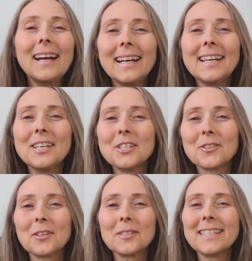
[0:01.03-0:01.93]
Hi,
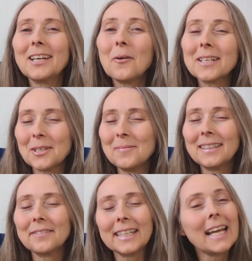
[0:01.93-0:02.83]
Josée, Quantum
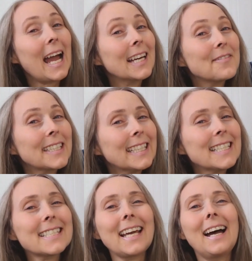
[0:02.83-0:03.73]
Living Advocate.